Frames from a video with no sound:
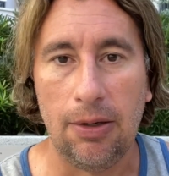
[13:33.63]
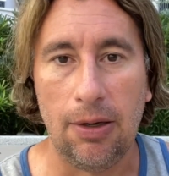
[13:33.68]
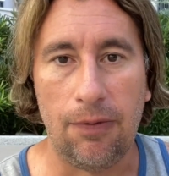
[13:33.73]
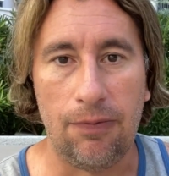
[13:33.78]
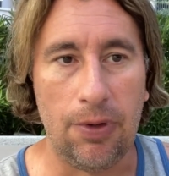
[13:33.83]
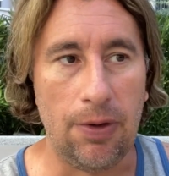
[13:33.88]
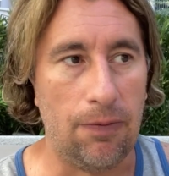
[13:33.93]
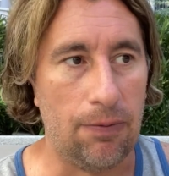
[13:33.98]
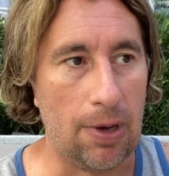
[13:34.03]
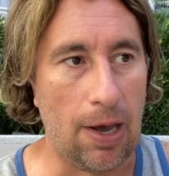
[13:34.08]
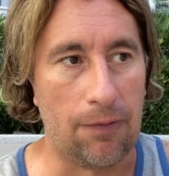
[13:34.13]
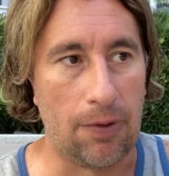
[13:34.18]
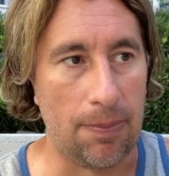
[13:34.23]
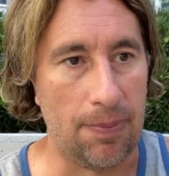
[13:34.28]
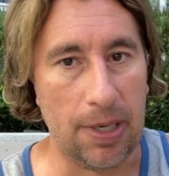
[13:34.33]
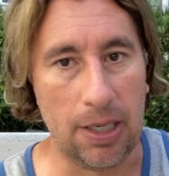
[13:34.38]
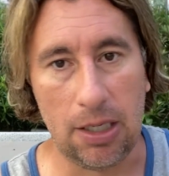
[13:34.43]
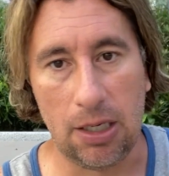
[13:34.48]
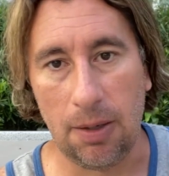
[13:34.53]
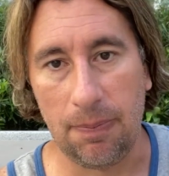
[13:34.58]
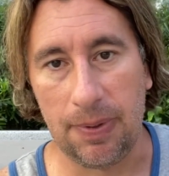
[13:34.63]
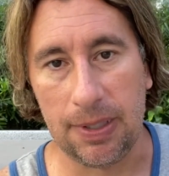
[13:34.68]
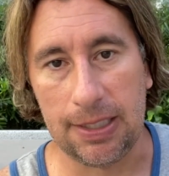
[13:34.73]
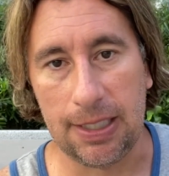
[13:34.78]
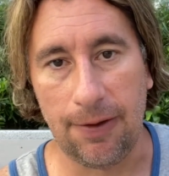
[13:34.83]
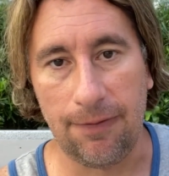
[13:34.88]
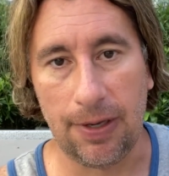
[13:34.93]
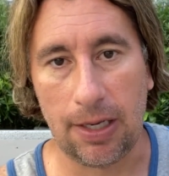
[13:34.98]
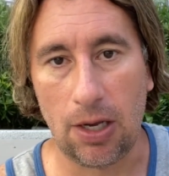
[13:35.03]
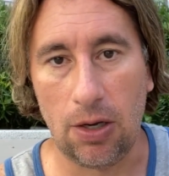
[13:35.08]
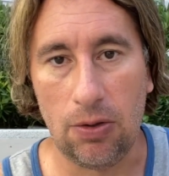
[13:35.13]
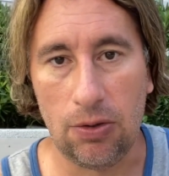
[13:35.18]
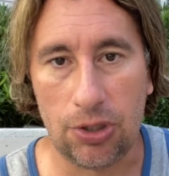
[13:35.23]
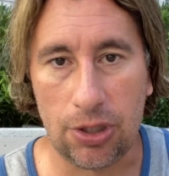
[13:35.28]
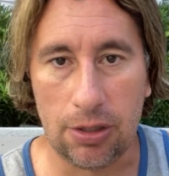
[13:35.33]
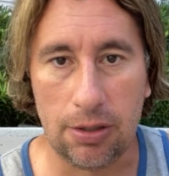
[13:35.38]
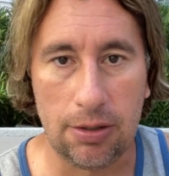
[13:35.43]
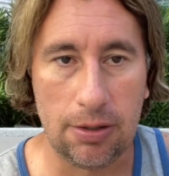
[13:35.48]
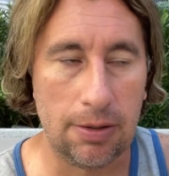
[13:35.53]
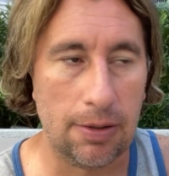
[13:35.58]
If you've ever been to the Pacific
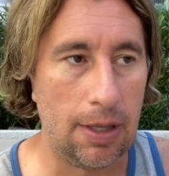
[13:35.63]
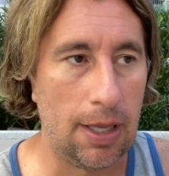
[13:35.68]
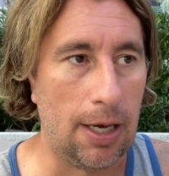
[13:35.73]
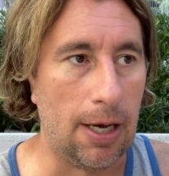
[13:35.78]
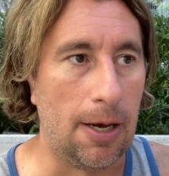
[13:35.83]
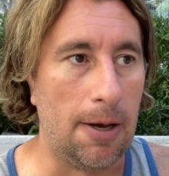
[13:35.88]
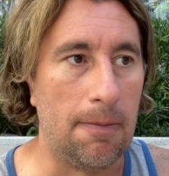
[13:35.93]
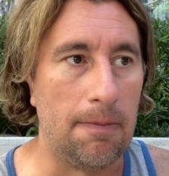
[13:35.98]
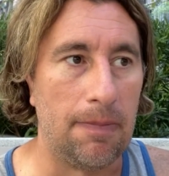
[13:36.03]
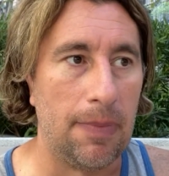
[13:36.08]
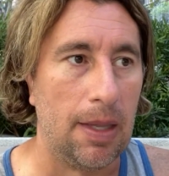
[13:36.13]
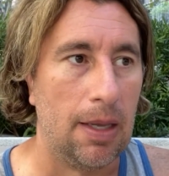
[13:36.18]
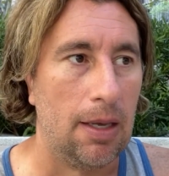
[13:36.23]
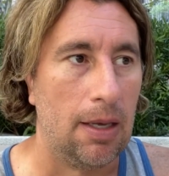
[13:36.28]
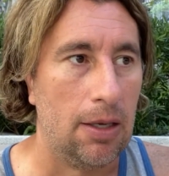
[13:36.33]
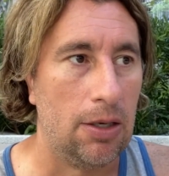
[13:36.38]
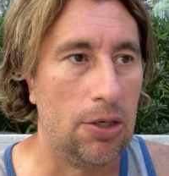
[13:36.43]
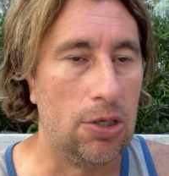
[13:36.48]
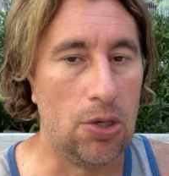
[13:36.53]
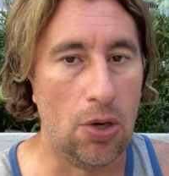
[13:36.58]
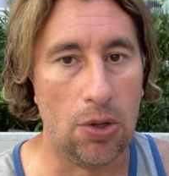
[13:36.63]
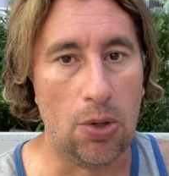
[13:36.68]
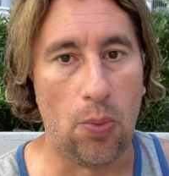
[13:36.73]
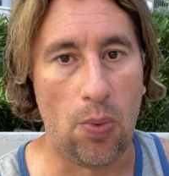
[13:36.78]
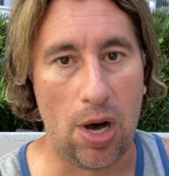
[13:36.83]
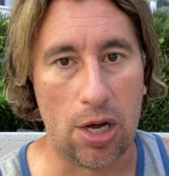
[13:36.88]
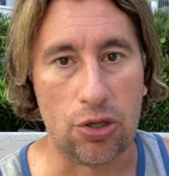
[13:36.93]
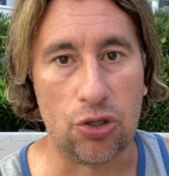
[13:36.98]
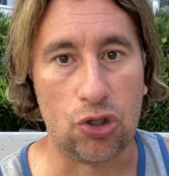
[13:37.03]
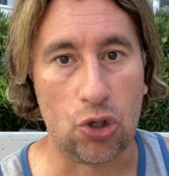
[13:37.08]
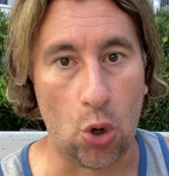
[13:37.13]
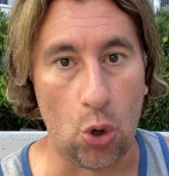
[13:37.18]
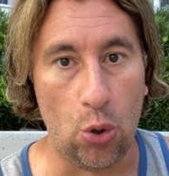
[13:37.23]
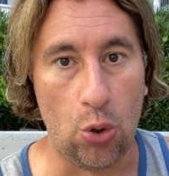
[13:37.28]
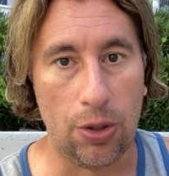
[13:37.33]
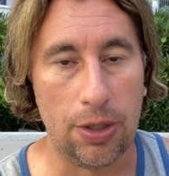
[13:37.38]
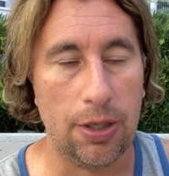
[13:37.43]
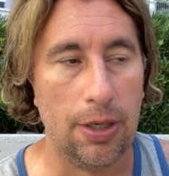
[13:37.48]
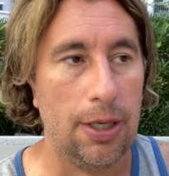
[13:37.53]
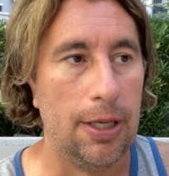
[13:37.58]
Ocean, you know the water's
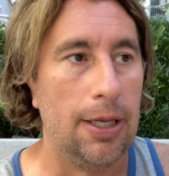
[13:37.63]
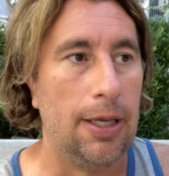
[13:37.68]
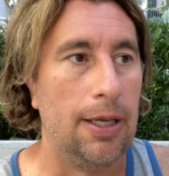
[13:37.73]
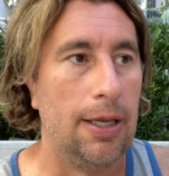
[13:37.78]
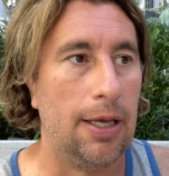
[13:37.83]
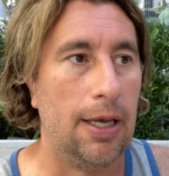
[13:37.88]
cold.